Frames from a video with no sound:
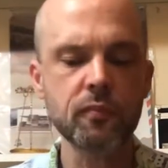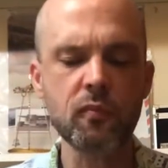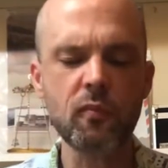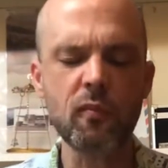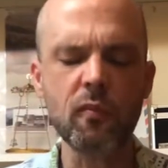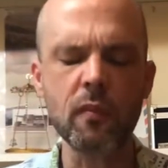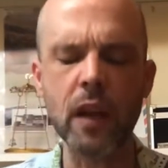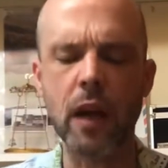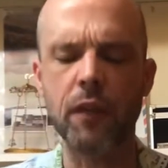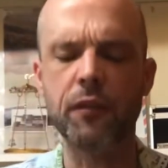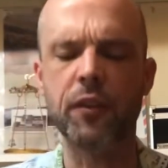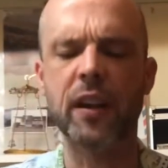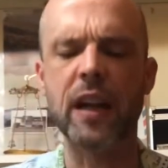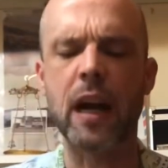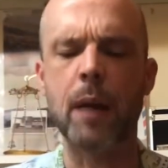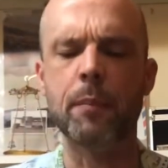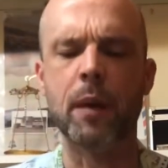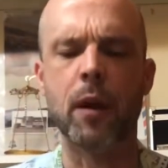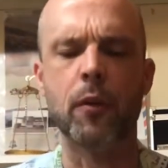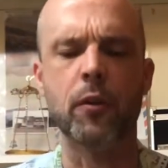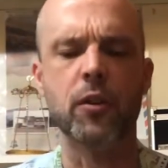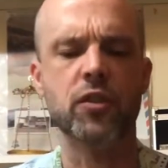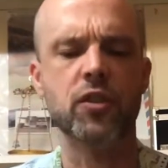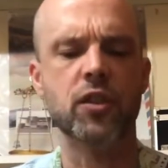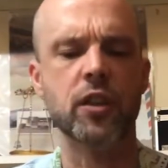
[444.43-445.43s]
I forgot my
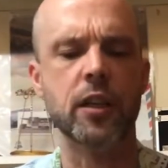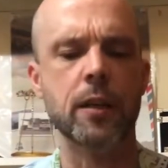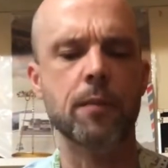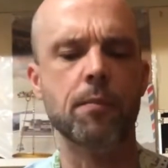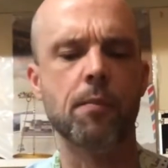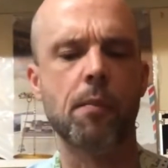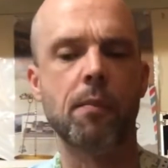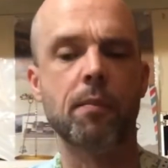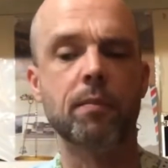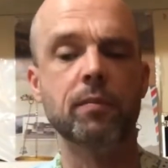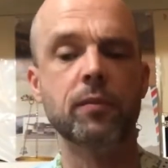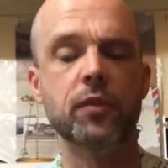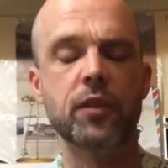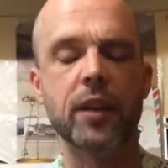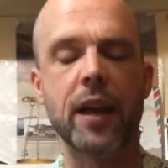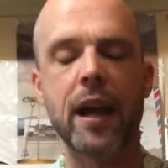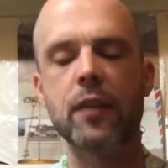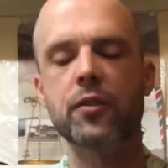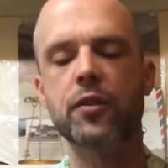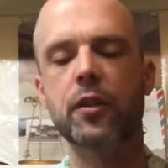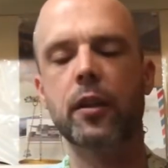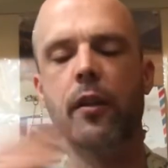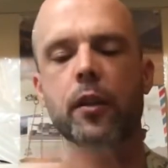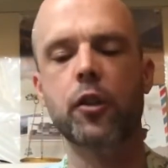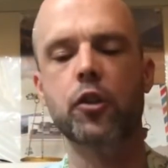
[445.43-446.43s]
receipt because they
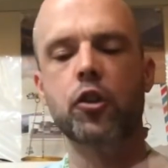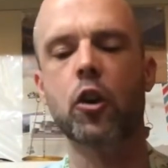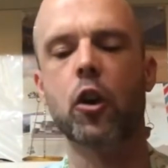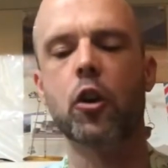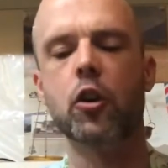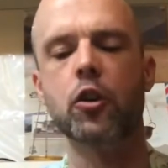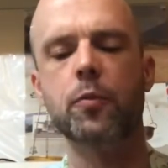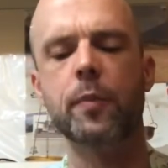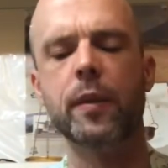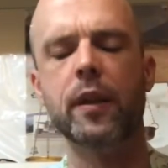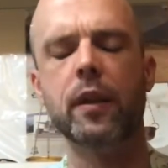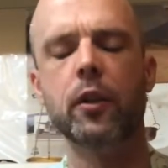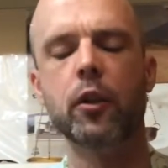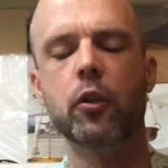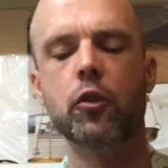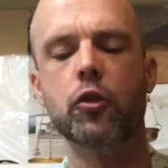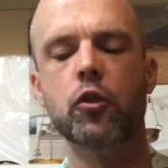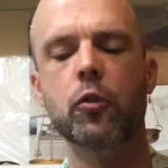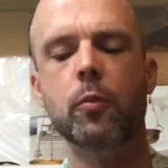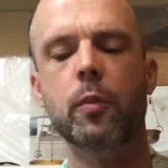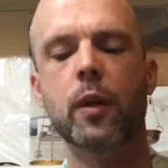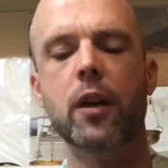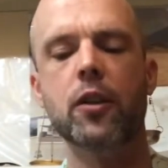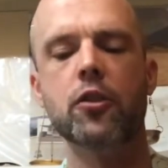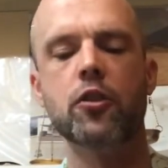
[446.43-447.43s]
accidentally charged me a little too
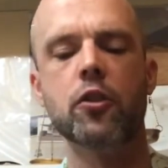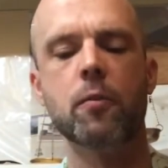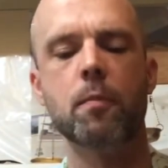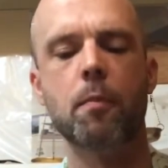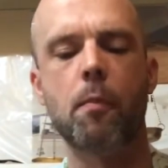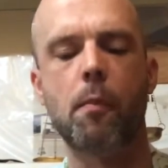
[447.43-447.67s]
much,